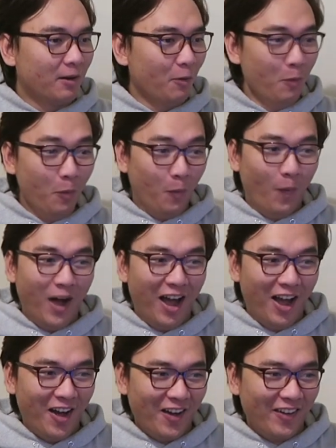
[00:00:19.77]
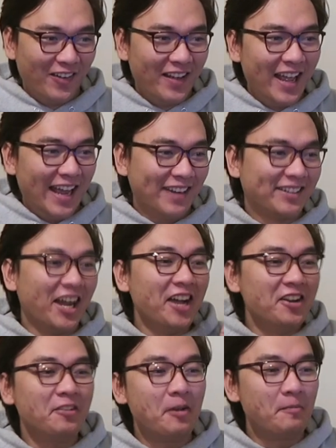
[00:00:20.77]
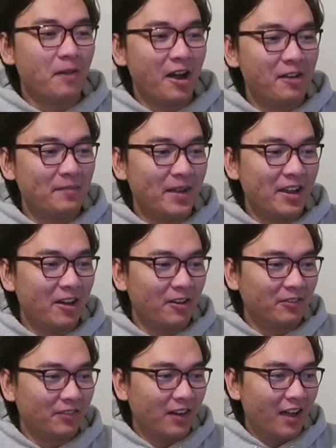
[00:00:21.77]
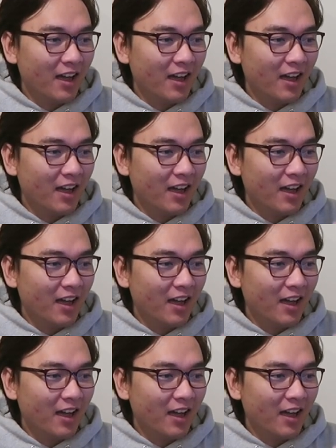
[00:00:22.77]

Oh, wow. It's kind of remind me of...